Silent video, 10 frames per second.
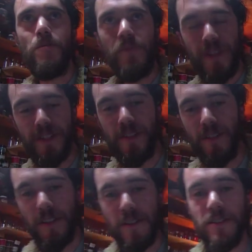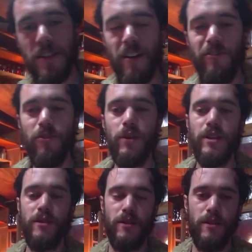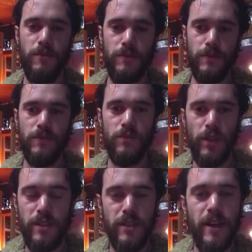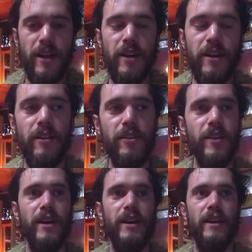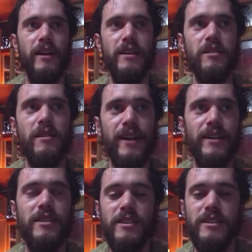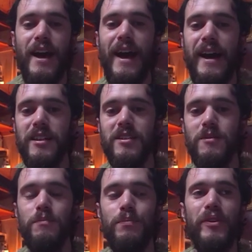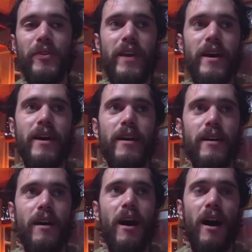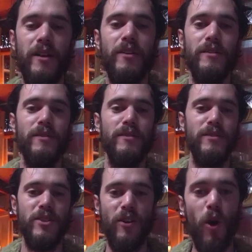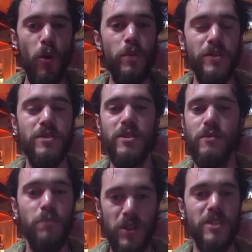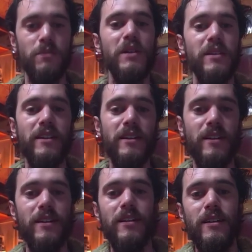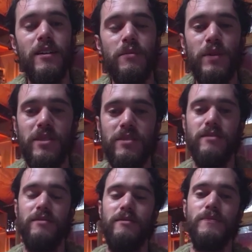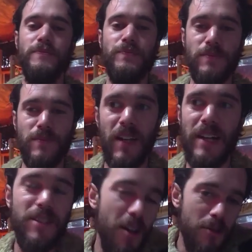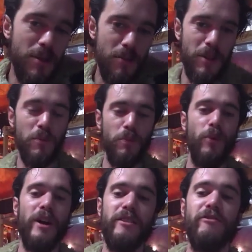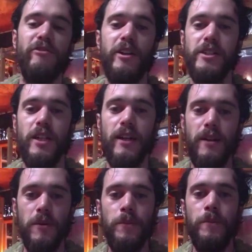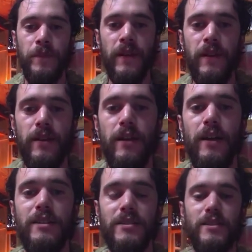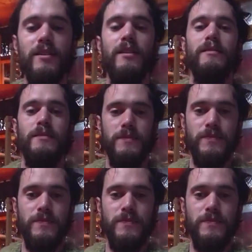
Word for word: this sort of stuff with with their their intellect intact, but their heart sort of open to possibility. Yeah. Because, and so it was a real breath of fresh air. Well, thank and, you. Yeah, that means